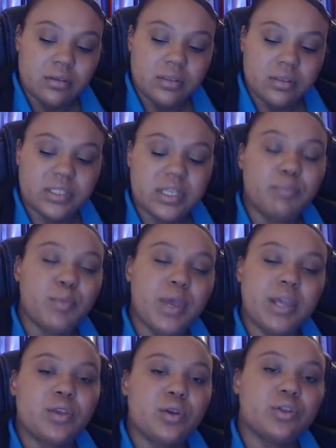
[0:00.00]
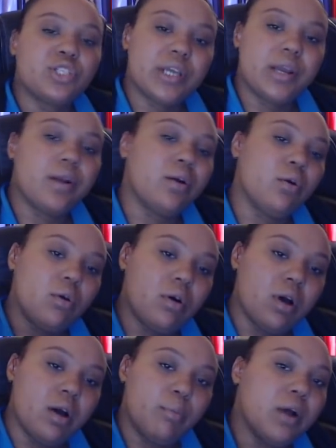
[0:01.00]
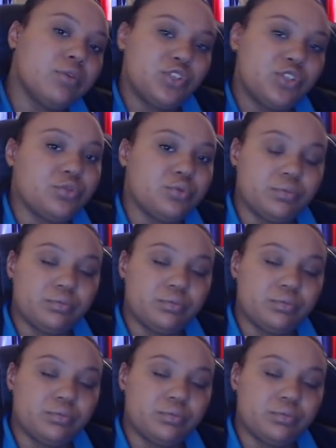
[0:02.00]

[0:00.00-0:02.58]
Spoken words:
He said, make your channel about you.